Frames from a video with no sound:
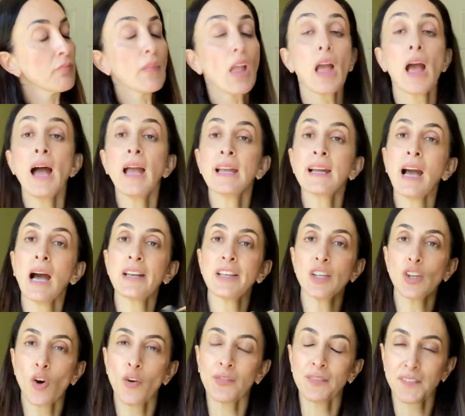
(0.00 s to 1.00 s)
I got it
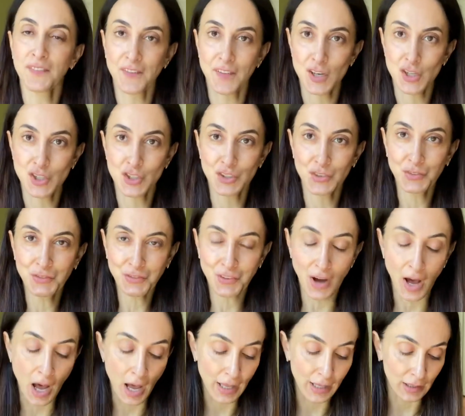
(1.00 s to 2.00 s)
on
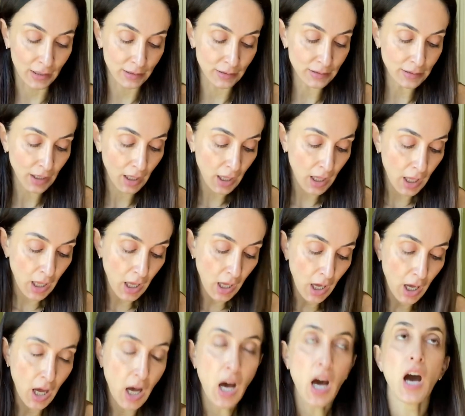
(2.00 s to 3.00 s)
Fashionphile.
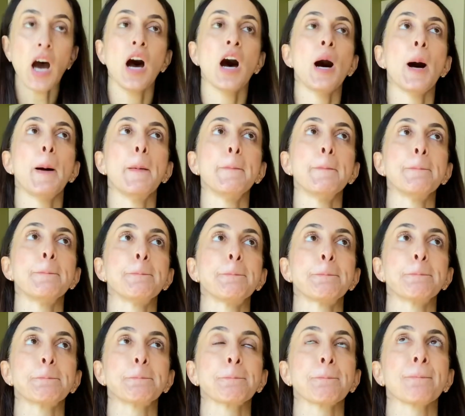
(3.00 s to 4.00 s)

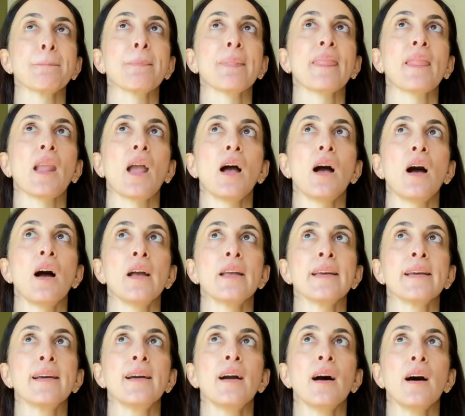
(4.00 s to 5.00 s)
Um, I
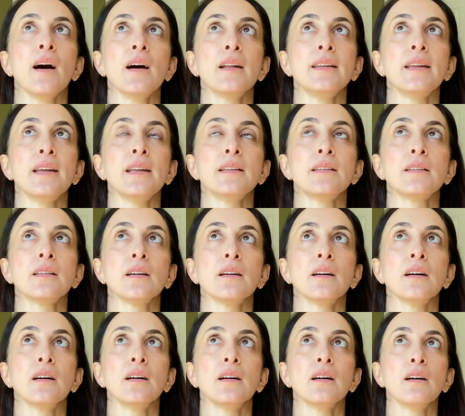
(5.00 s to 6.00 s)
got it
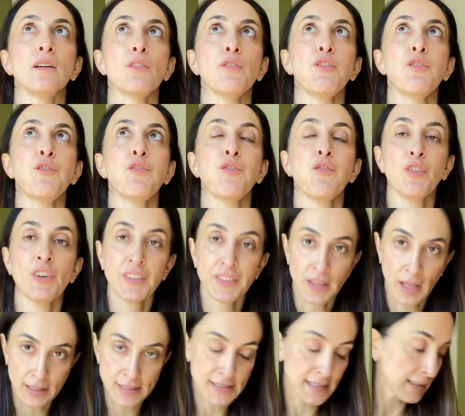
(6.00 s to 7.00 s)
uh, in
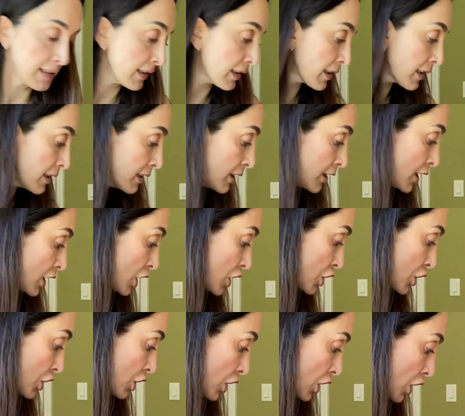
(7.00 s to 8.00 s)
excellent
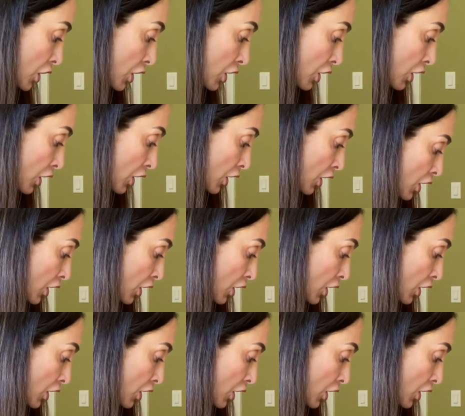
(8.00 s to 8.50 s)
condition